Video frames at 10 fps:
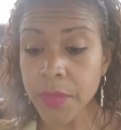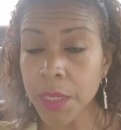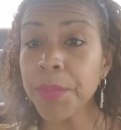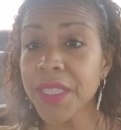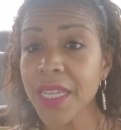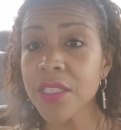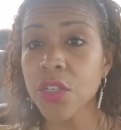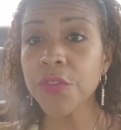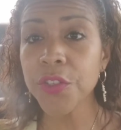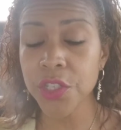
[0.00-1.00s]
But that's
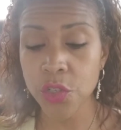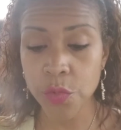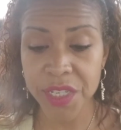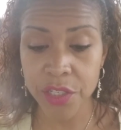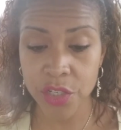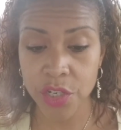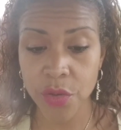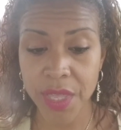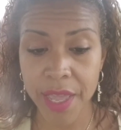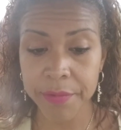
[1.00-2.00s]
good for the newbies to
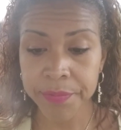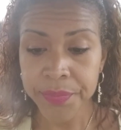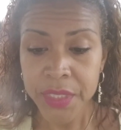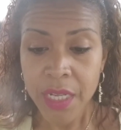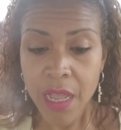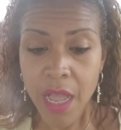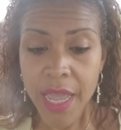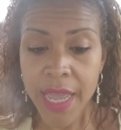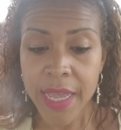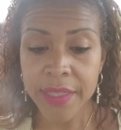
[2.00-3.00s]
know that.
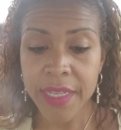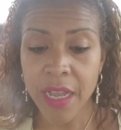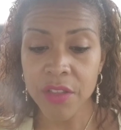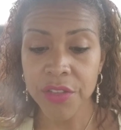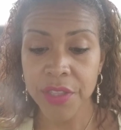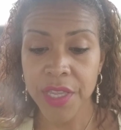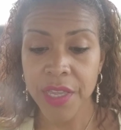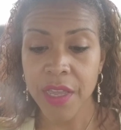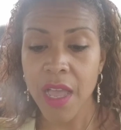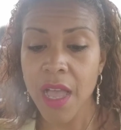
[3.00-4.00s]
And the other
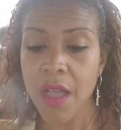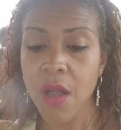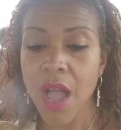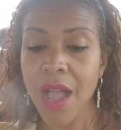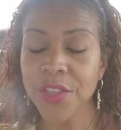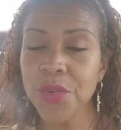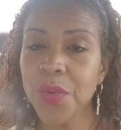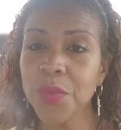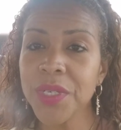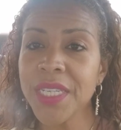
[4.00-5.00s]
thing,
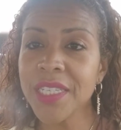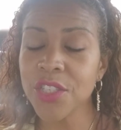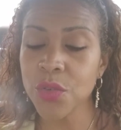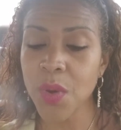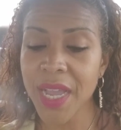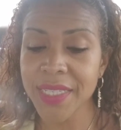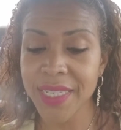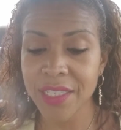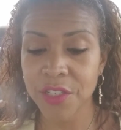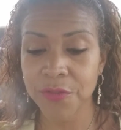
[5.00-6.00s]
you need to
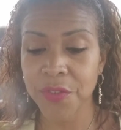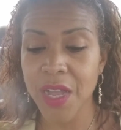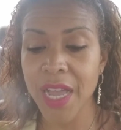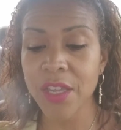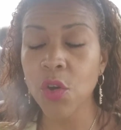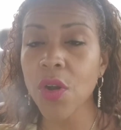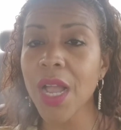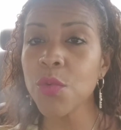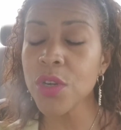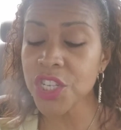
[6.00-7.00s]
identify, or
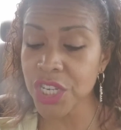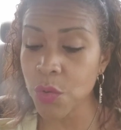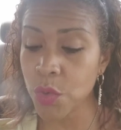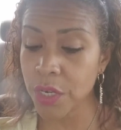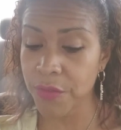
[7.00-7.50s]
I wish I would have